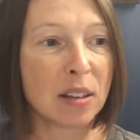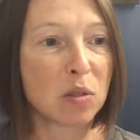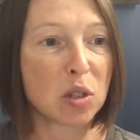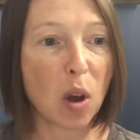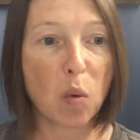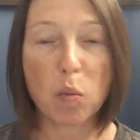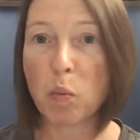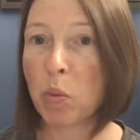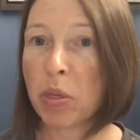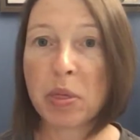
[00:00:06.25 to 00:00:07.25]
So
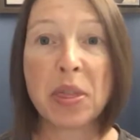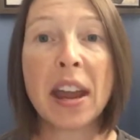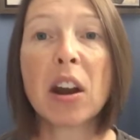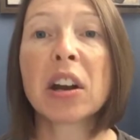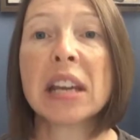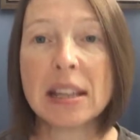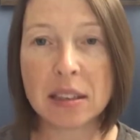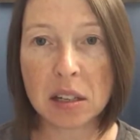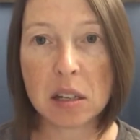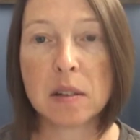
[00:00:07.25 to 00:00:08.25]
they are in
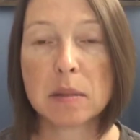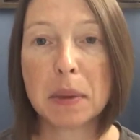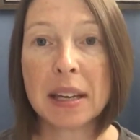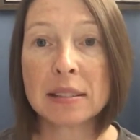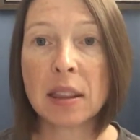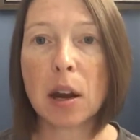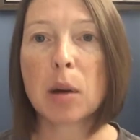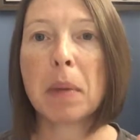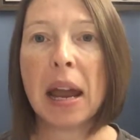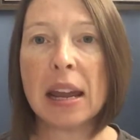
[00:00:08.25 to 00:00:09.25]
the news because they
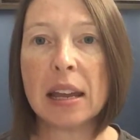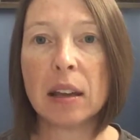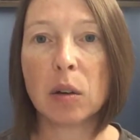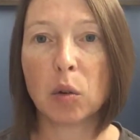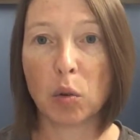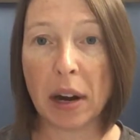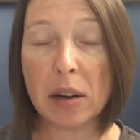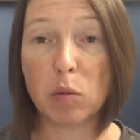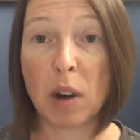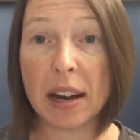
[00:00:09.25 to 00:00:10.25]
are paying
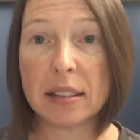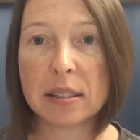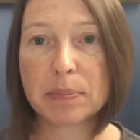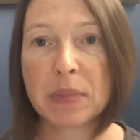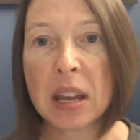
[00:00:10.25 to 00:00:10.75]
great rates.